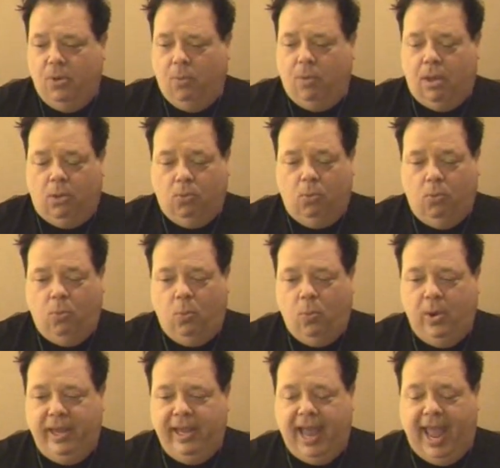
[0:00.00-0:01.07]
Well,
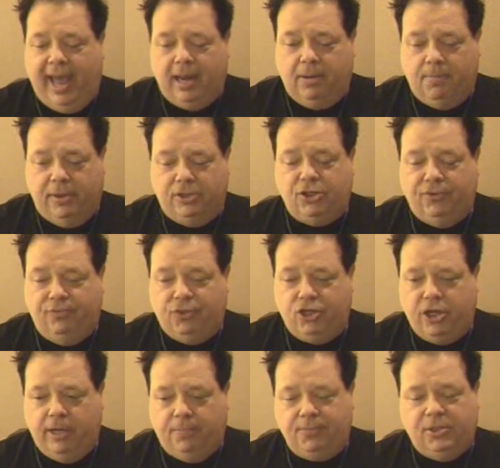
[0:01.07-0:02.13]
we had a bunch of
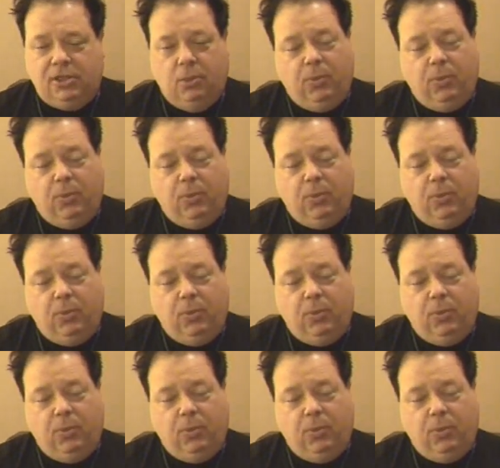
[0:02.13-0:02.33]
chips,